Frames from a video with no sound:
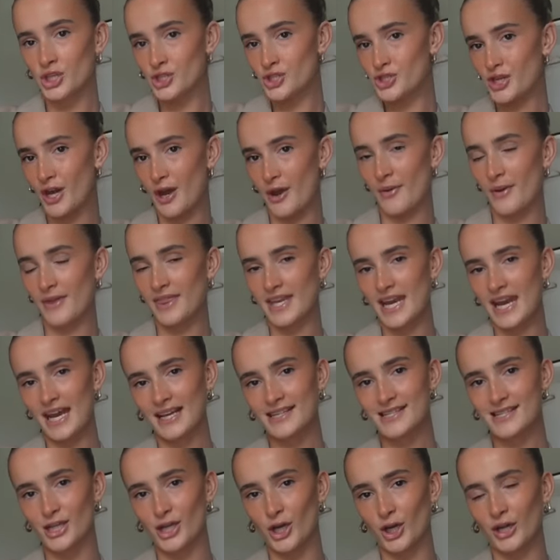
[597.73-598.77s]
So the
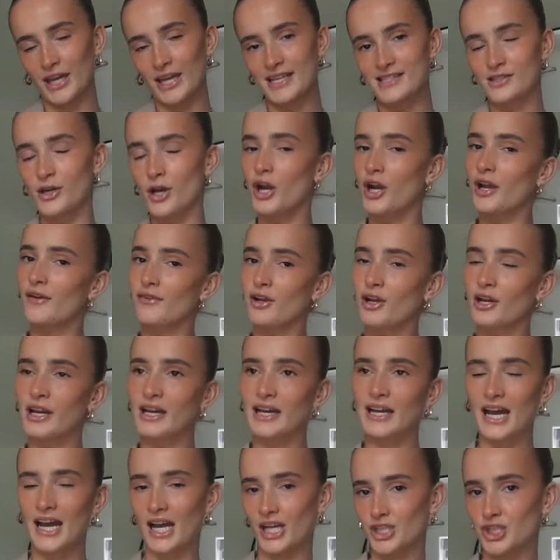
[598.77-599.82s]
next look is kind of like a
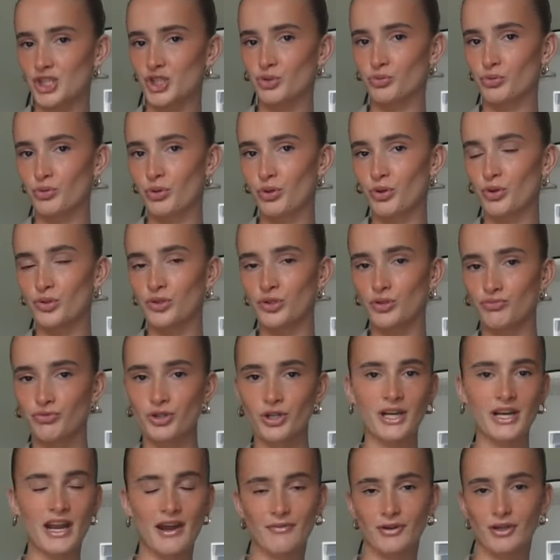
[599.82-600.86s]
casual
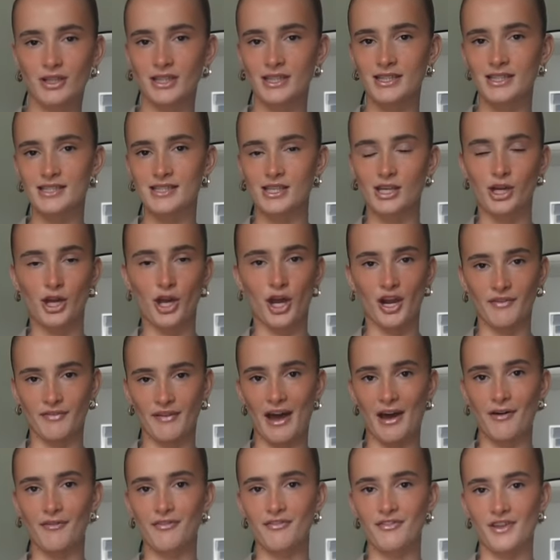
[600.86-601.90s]
running errands kind of
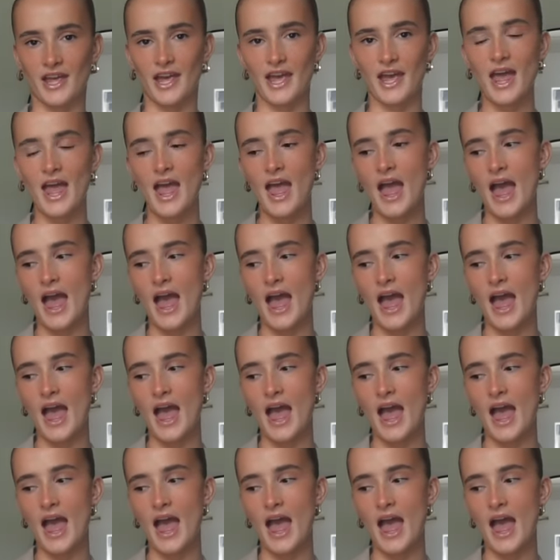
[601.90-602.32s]
outfit.